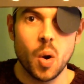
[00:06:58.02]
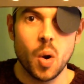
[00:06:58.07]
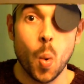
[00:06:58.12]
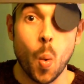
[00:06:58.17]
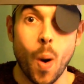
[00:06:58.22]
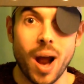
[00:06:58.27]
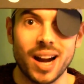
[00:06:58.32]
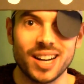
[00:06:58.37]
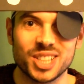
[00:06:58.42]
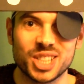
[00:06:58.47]

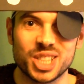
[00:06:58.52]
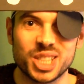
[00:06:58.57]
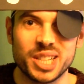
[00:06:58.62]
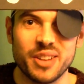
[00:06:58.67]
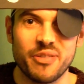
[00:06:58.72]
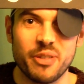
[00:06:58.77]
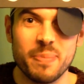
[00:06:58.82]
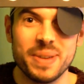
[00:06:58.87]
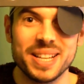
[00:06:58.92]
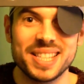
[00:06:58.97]
Well,
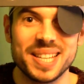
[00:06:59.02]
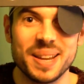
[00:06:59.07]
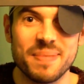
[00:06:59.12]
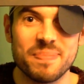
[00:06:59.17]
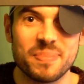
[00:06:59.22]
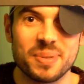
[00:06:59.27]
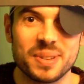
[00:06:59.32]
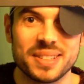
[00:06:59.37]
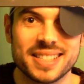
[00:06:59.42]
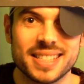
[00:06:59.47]
shiver my
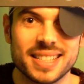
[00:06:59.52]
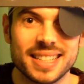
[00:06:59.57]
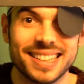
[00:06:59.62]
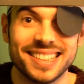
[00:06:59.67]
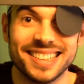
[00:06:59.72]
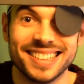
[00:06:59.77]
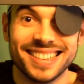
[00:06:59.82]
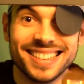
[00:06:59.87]
timbers.